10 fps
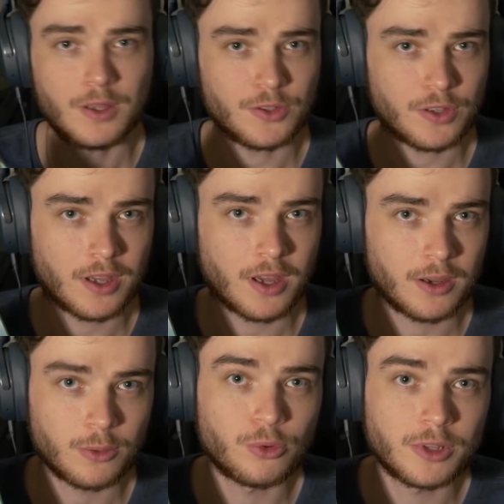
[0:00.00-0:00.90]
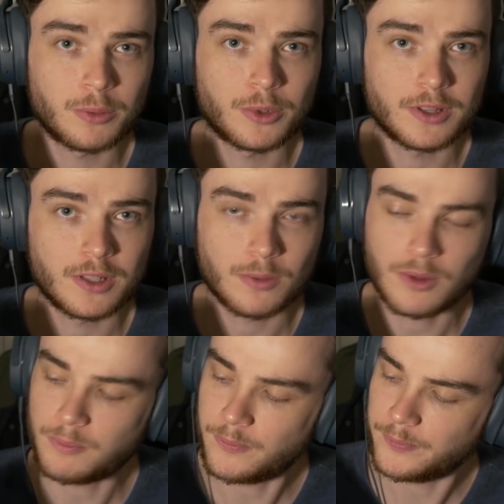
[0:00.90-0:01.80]
So yeah, I really wanted this
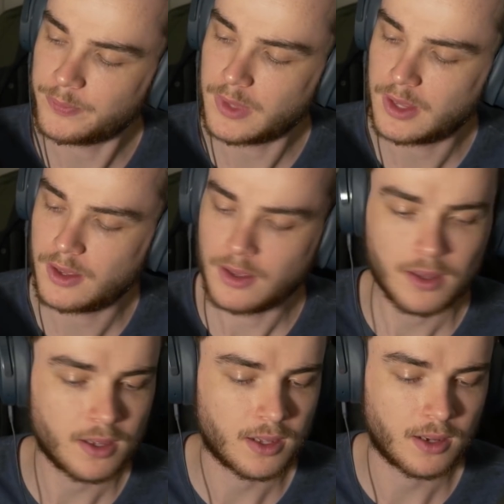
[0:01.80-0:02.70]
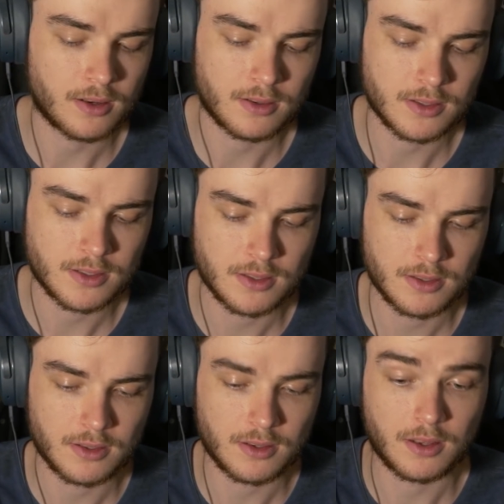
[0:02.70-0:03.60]
one, and
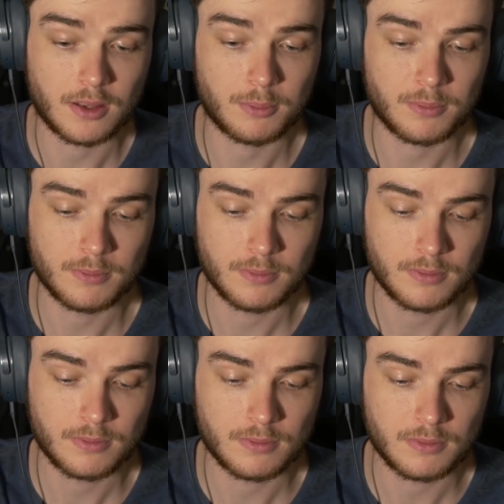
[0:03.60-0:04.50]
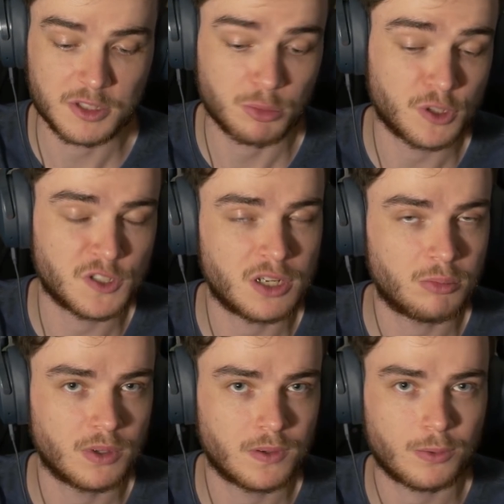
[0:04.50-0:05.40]
it's pretty cheap
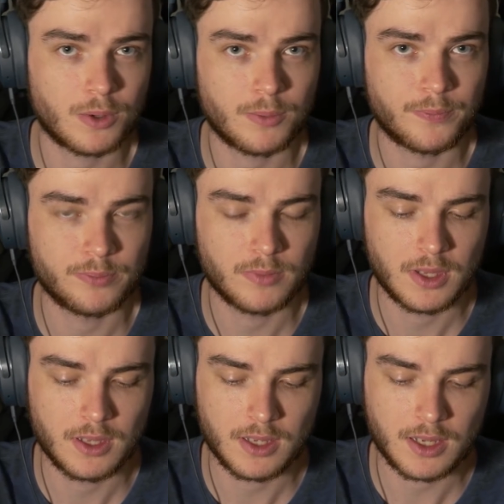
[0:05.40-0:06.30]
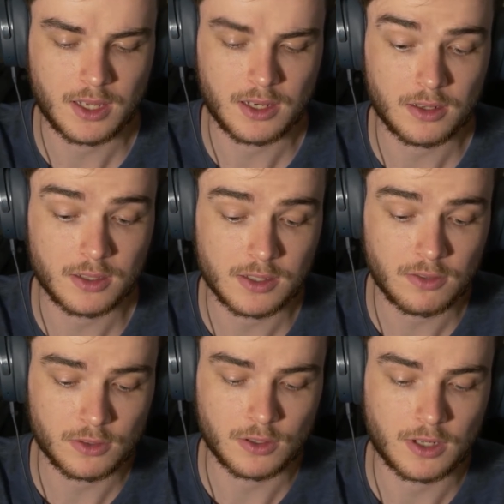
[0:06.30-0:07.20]
as well, and it's
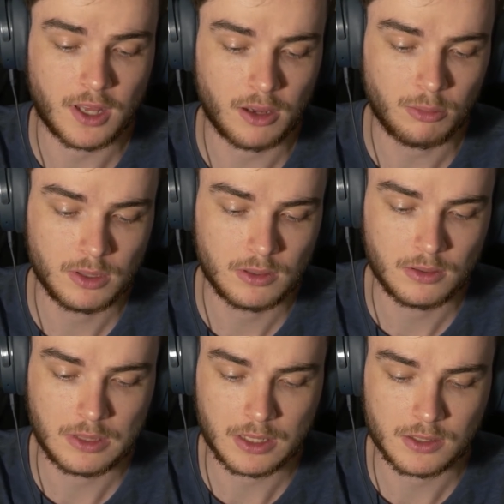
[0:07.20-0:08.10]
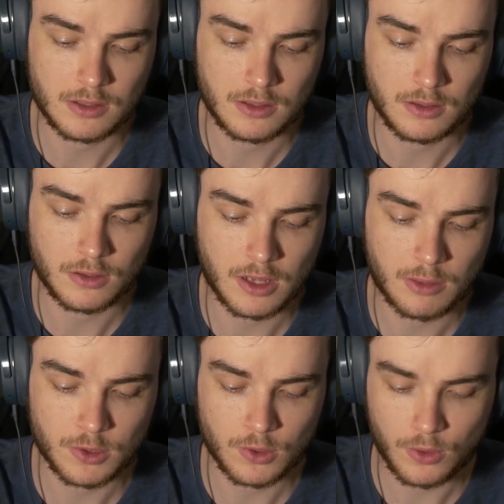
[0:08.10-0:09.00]
even got an app actually on the App
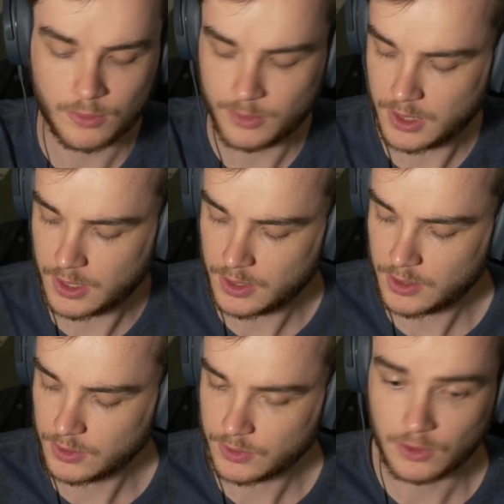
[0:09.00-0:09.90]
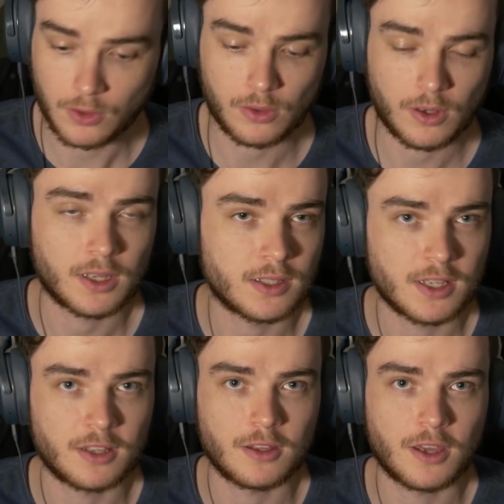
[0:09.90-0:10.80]
Store, so I can
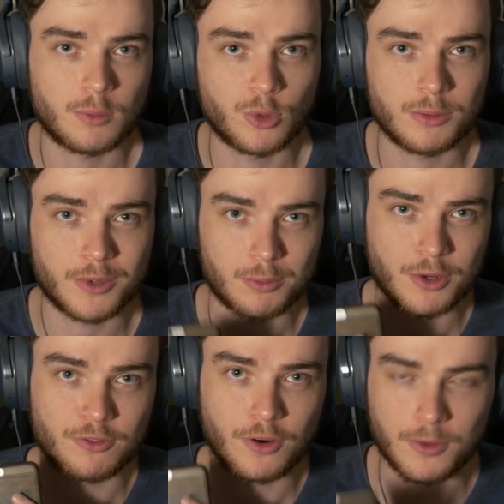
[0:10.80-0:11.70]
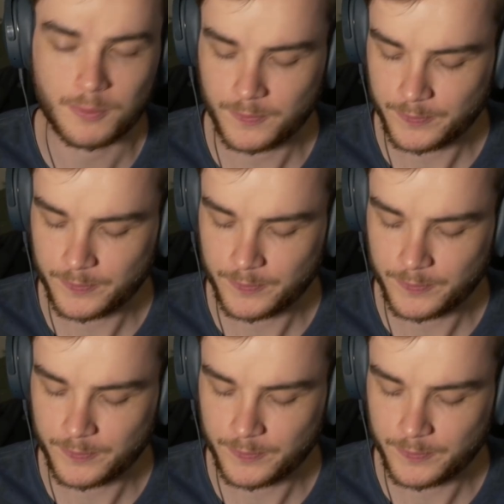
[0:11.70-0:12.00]
take the game with me on my phone.